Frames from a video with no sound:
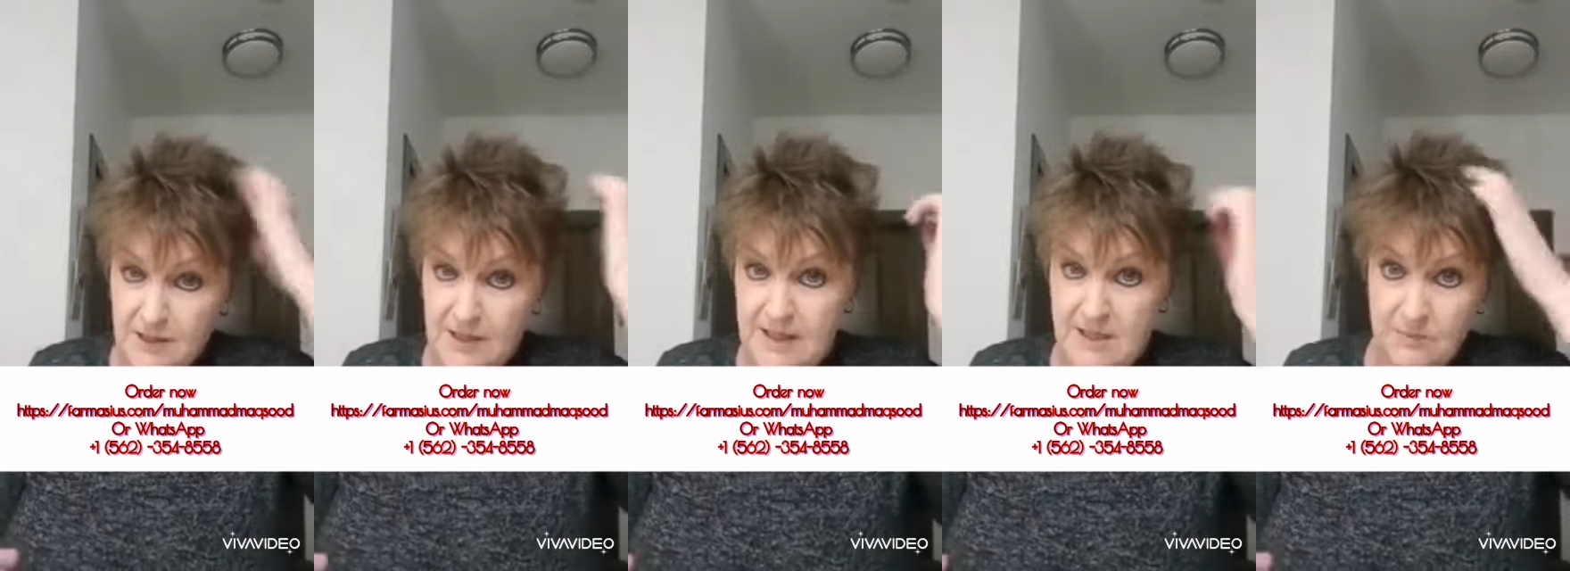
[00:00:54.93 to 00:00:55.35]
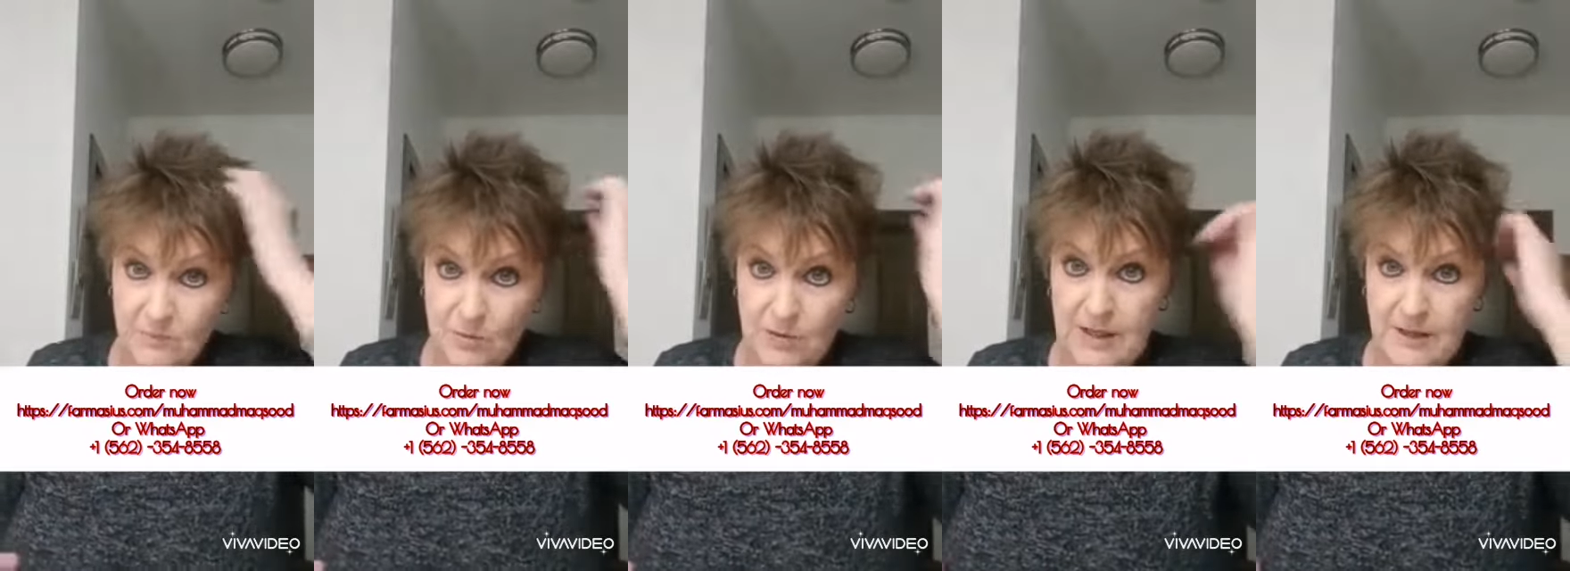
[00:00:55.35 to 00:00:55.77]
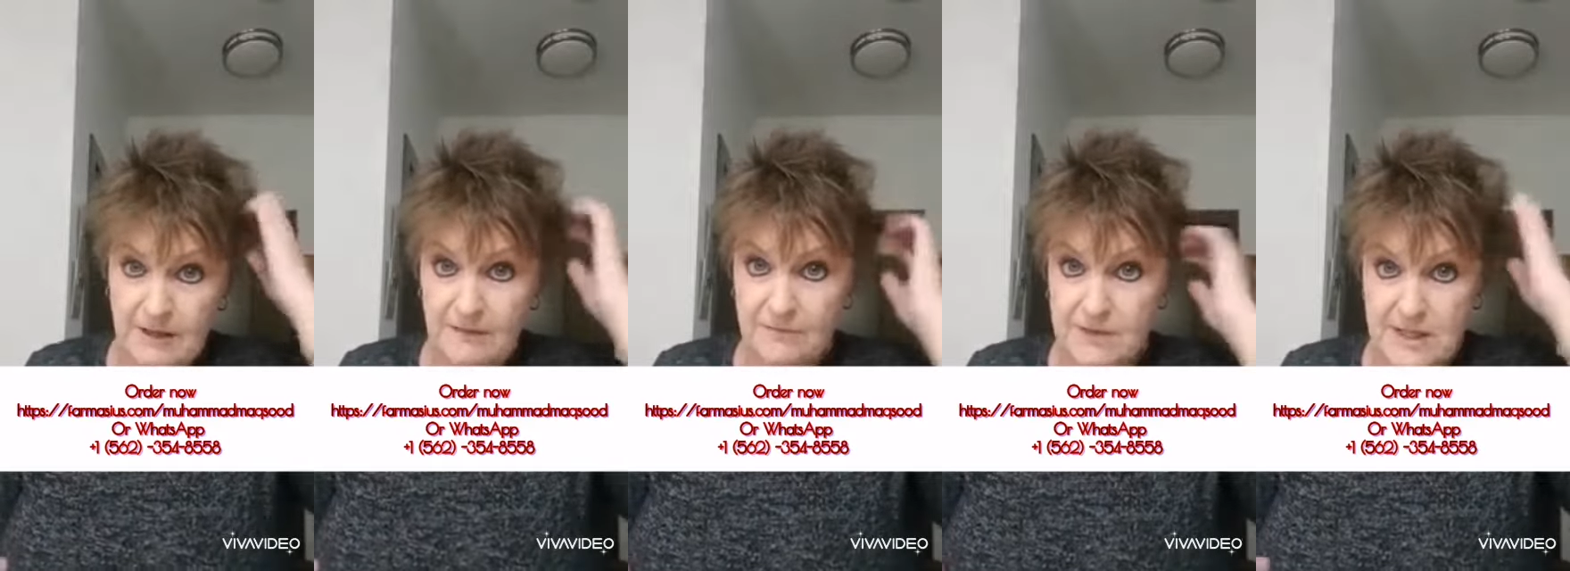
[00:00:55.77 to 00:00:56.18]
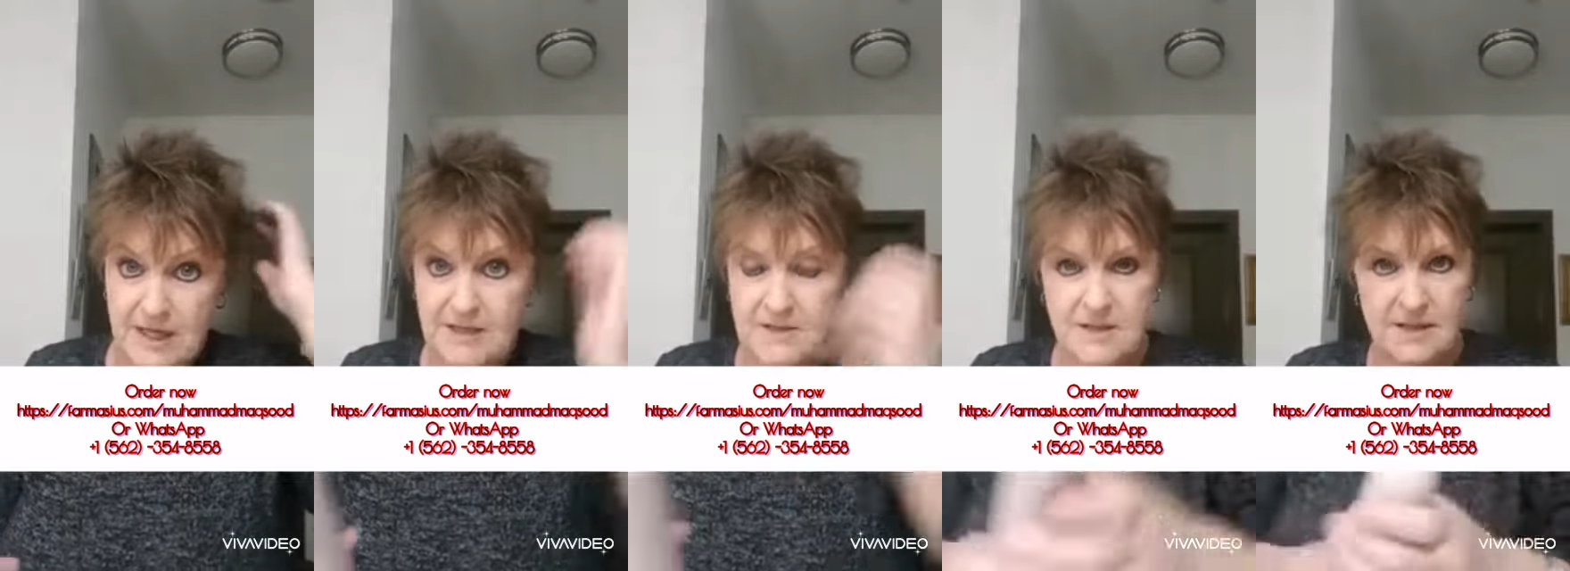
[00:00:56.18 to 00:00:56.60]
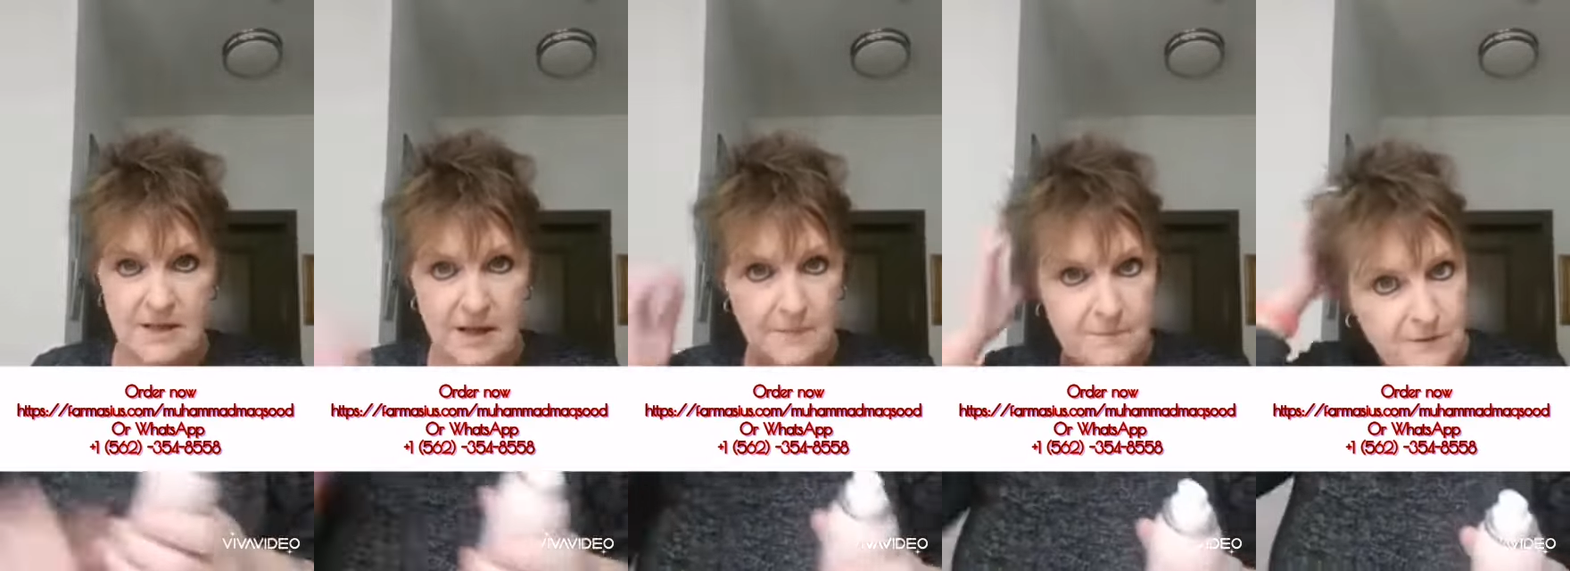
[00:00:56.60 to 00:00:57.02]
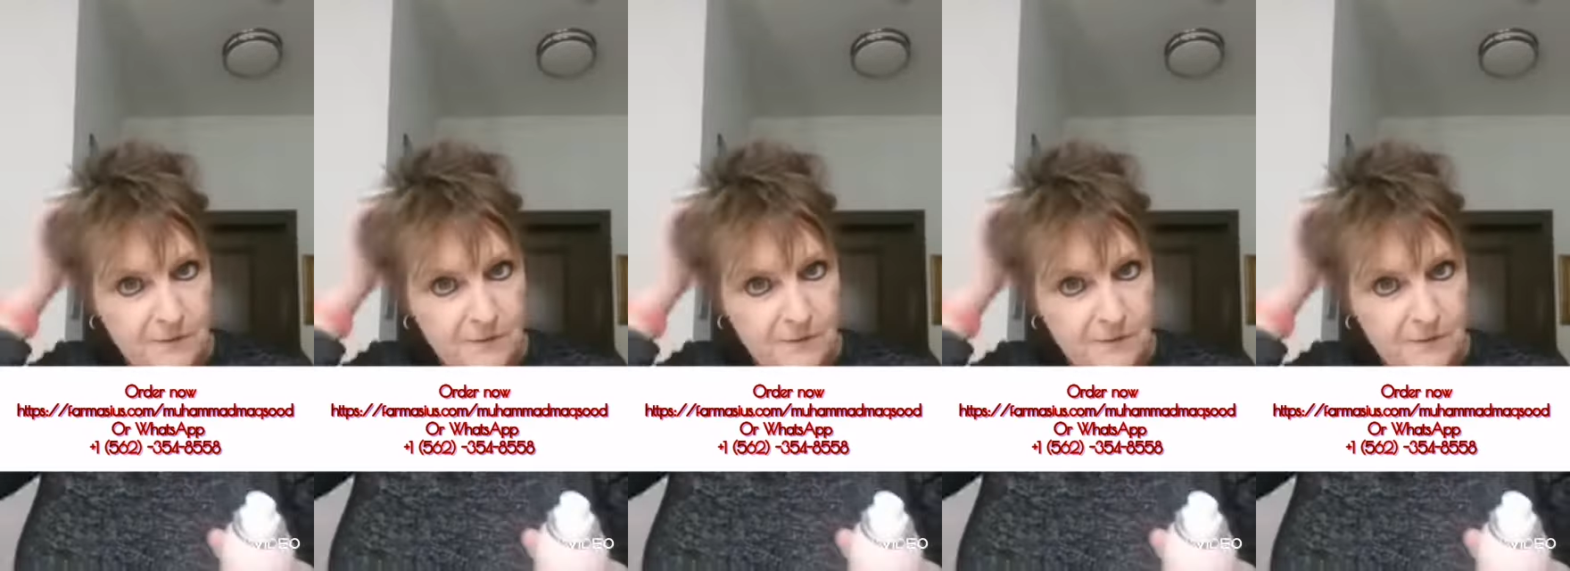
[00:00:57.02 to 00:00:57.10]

that you can get some great gift sets and